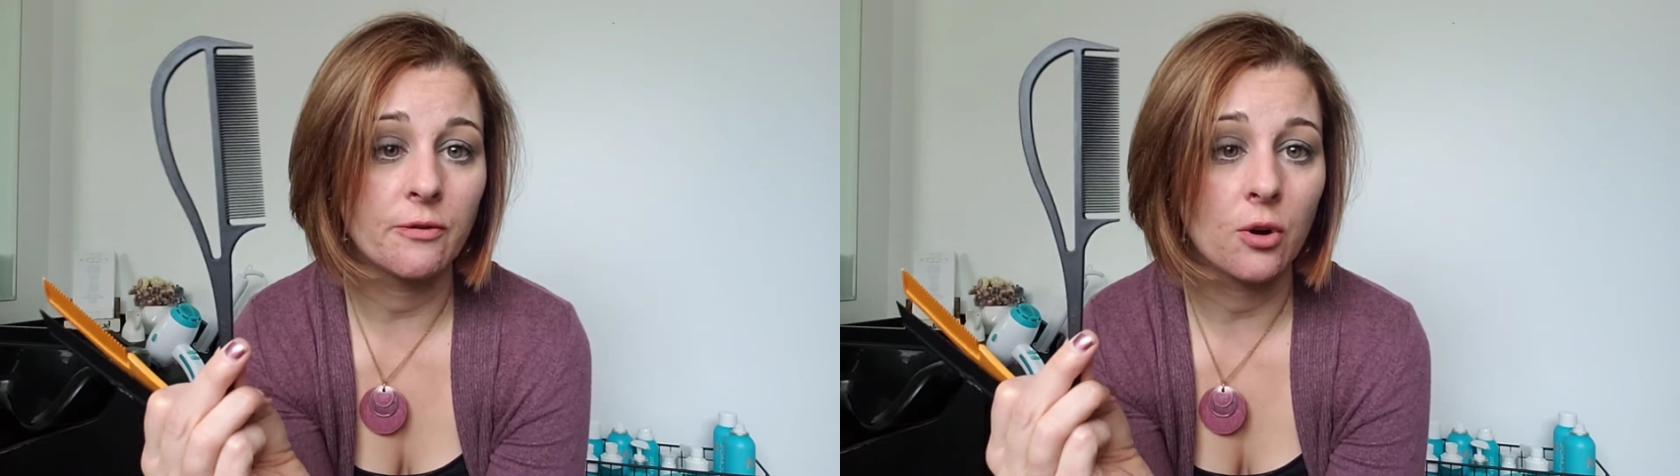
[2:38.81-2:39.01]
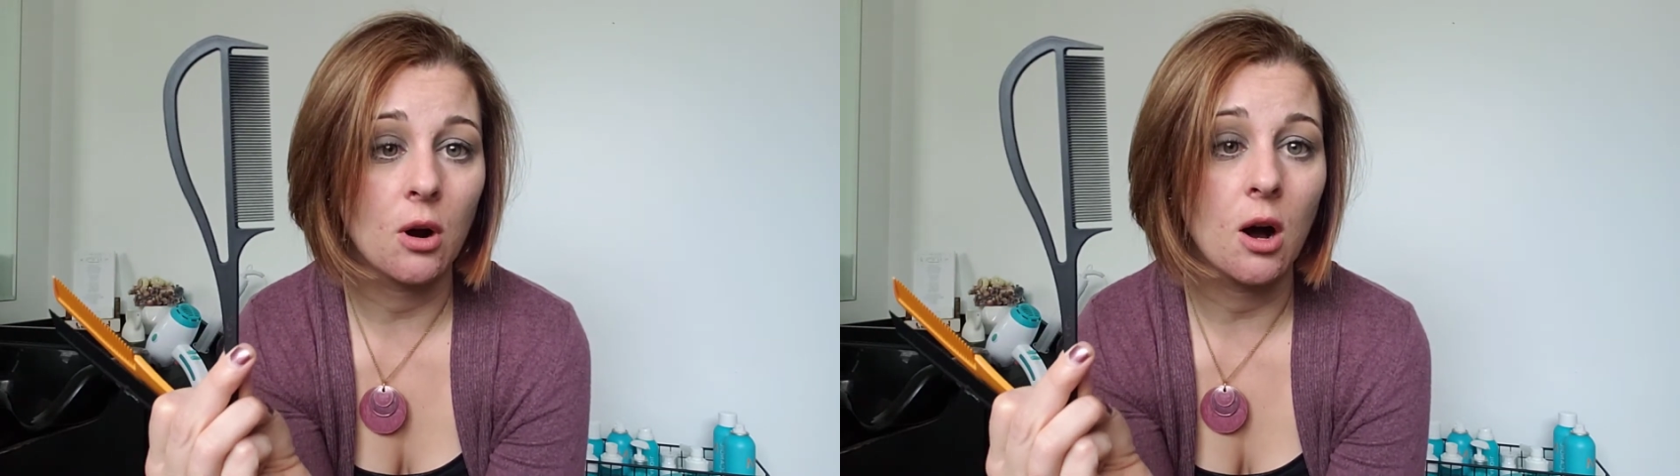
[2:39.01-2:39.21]

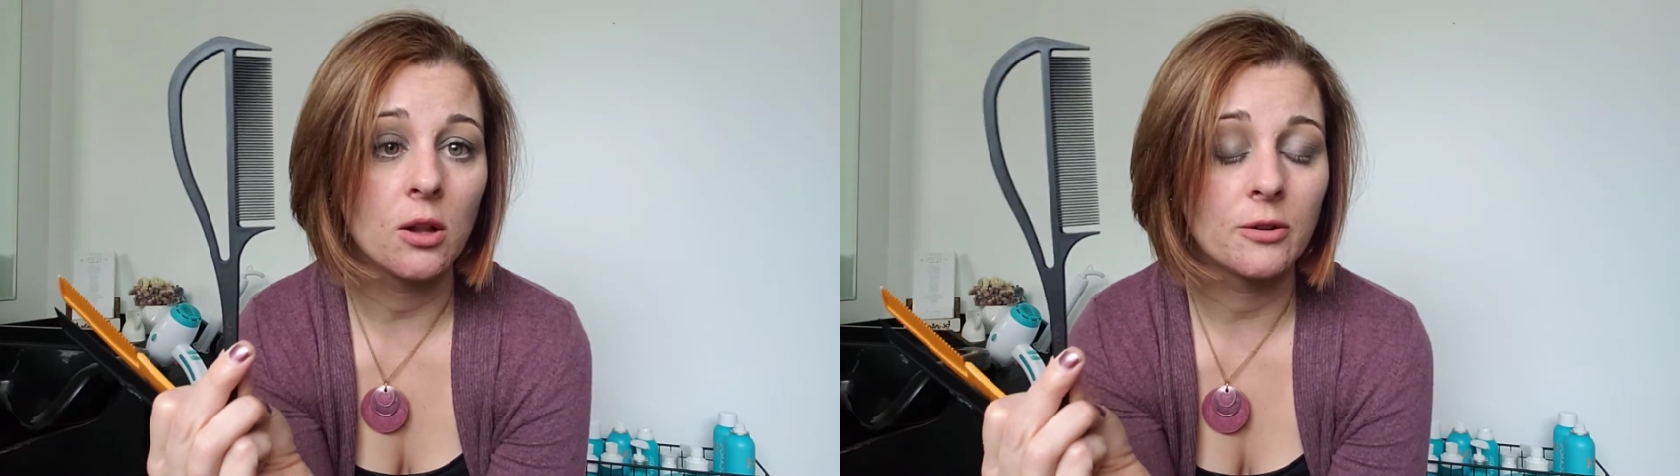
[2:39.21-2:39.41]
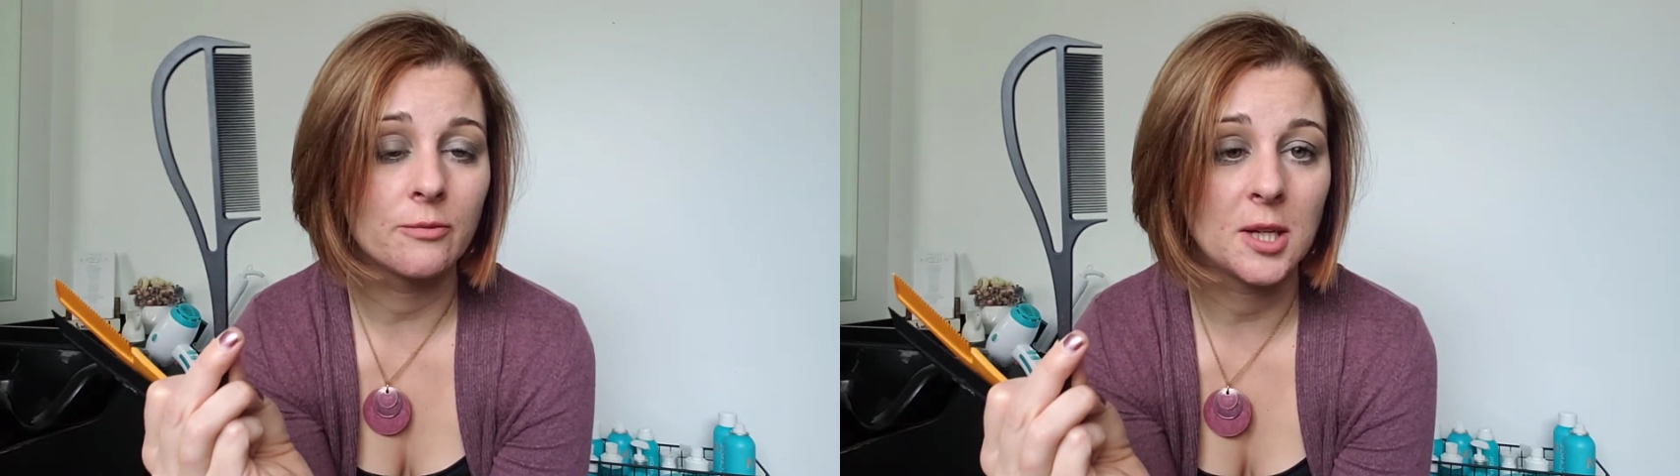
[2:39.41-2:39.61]
for
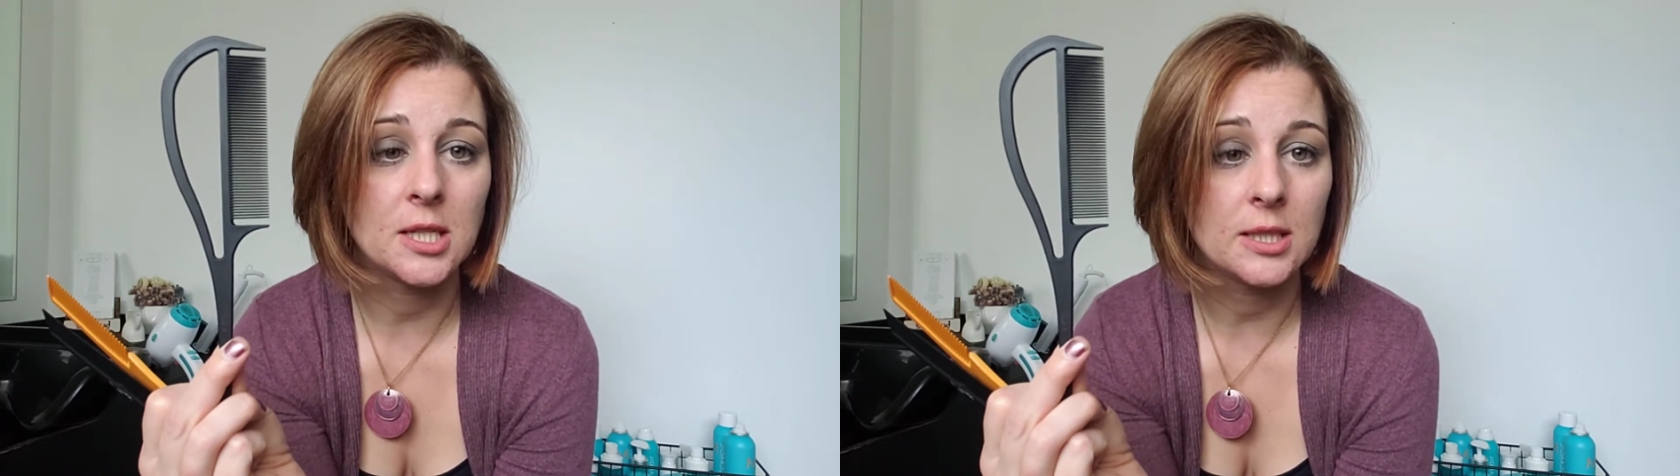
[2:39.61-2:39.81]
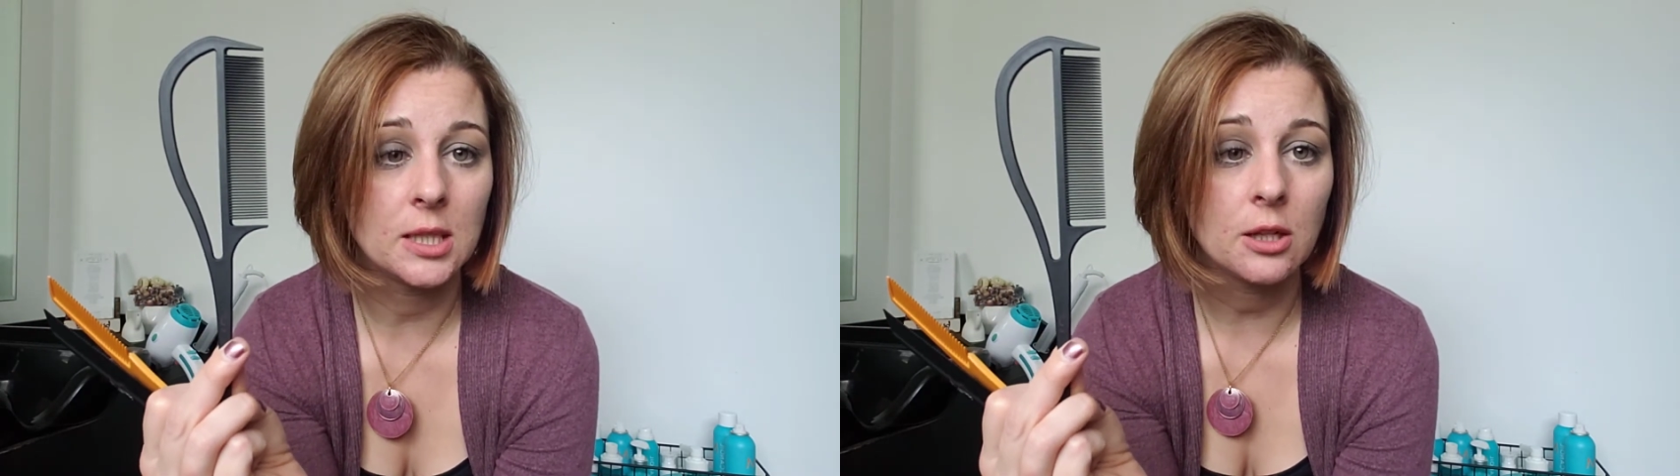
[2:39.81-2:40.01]
all of my
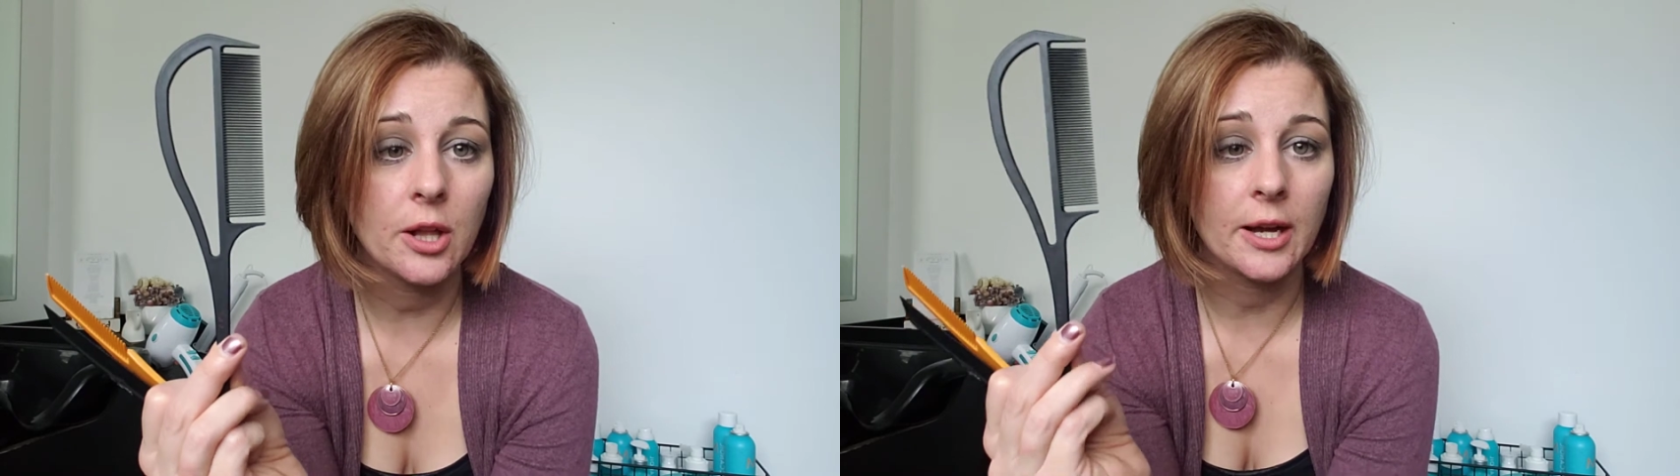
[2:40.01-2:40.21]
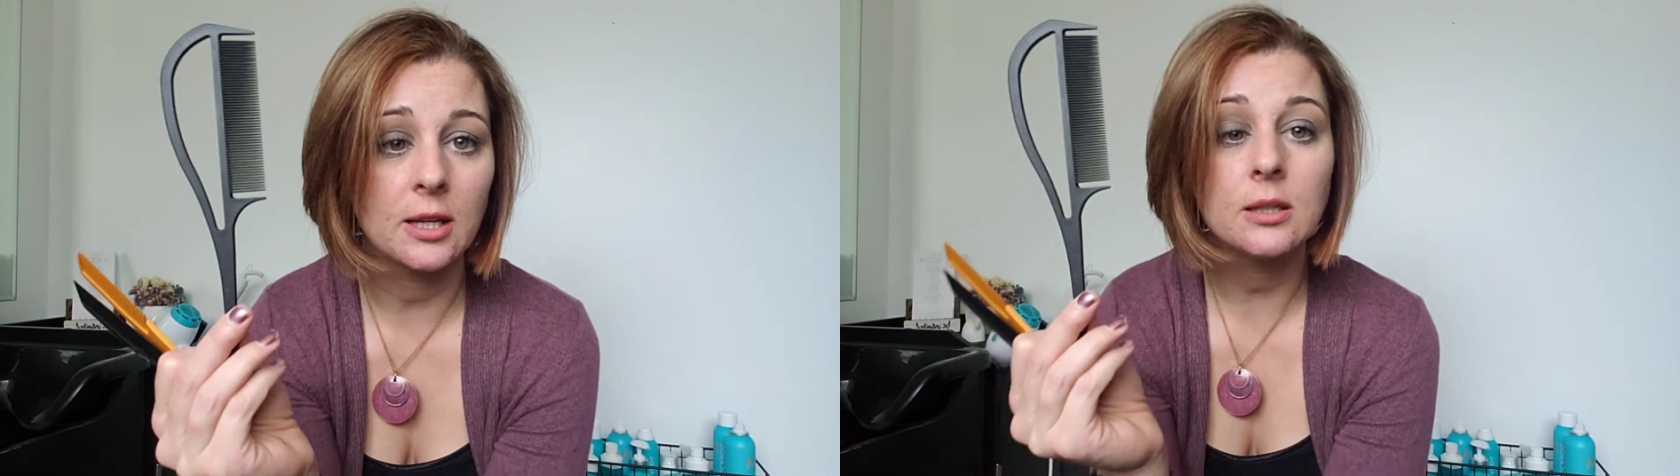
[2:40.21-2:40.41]
teasing
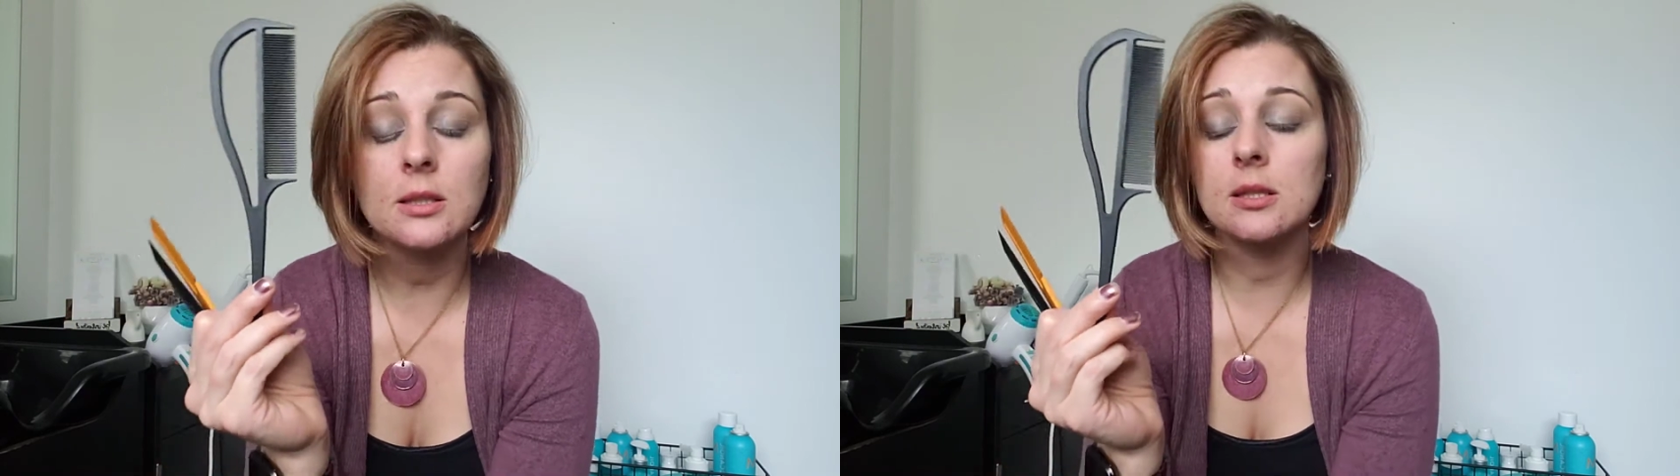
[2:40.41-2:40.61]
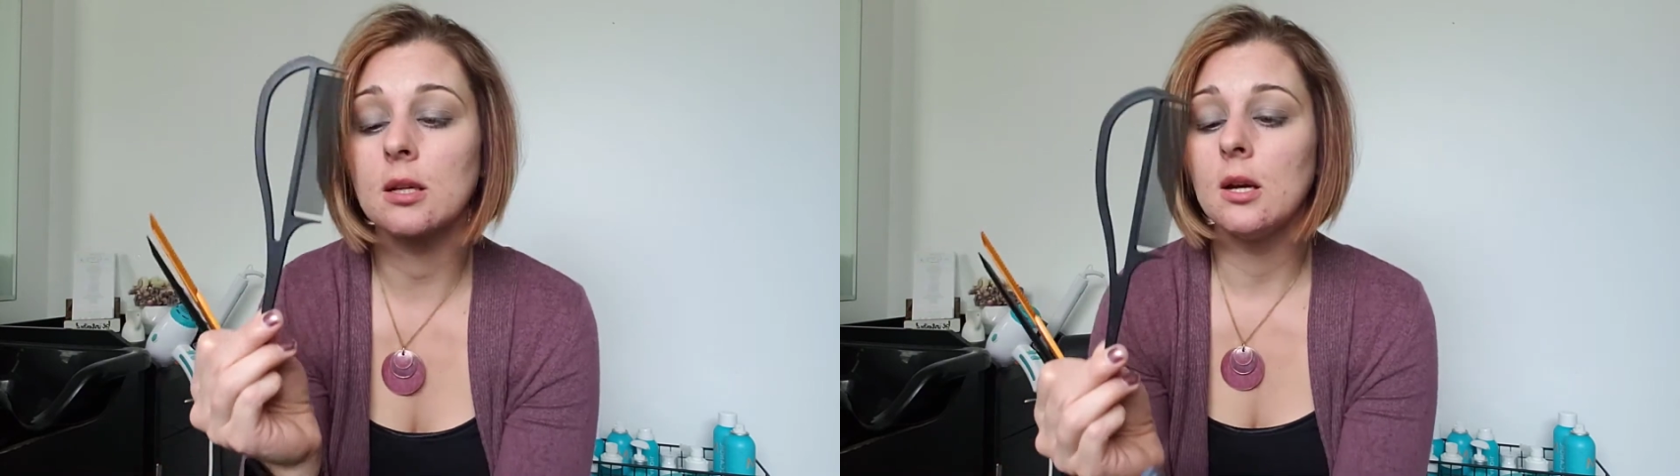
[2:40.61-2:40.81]

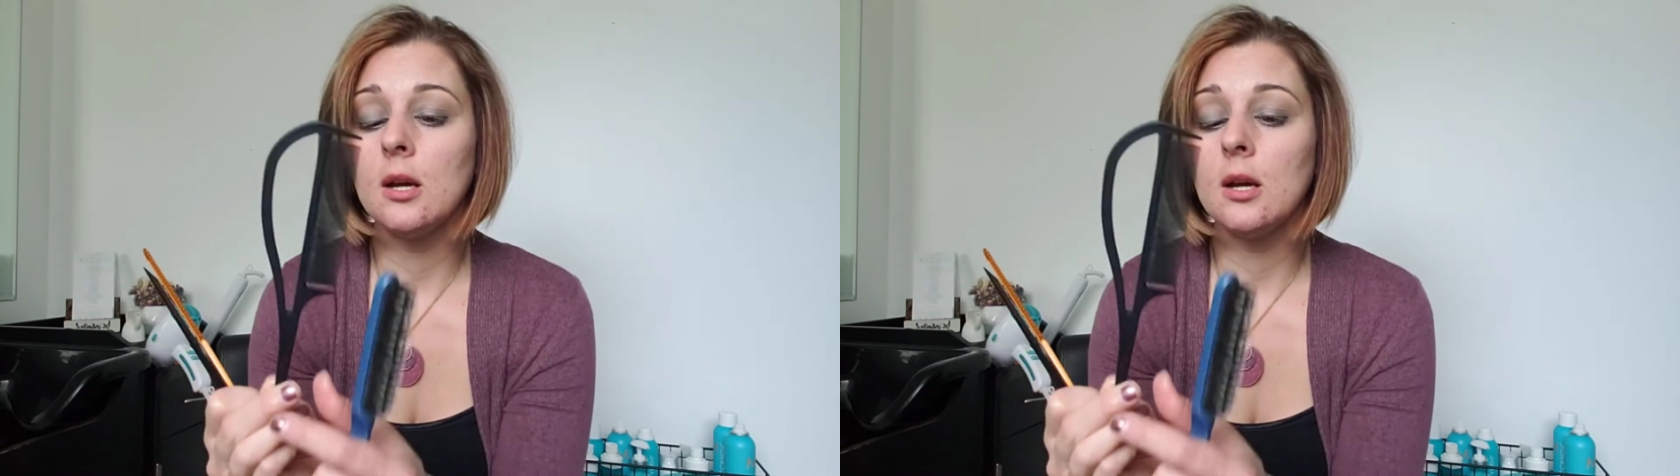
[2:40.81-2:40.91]
clients.